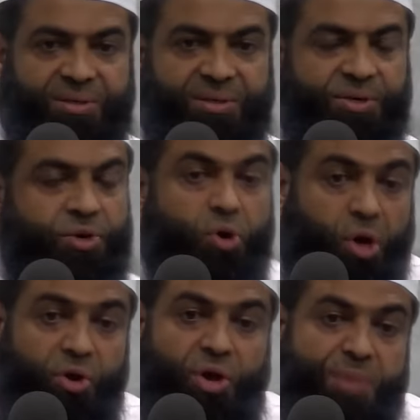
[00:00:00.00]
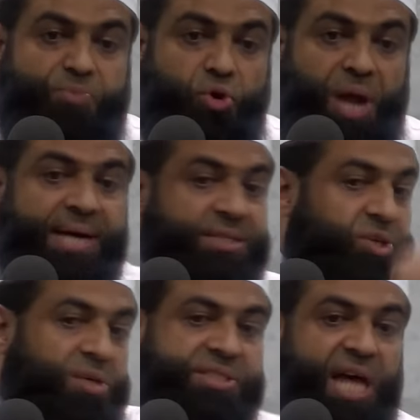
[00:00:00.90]
You got to immunize
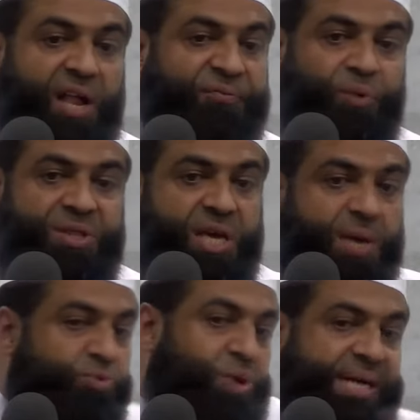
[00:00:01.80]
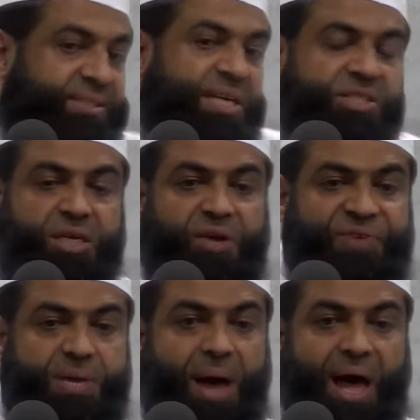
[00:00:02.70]
yourself with the immunization of
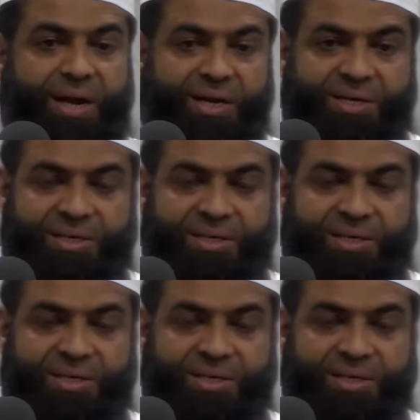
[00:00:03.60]
Iman.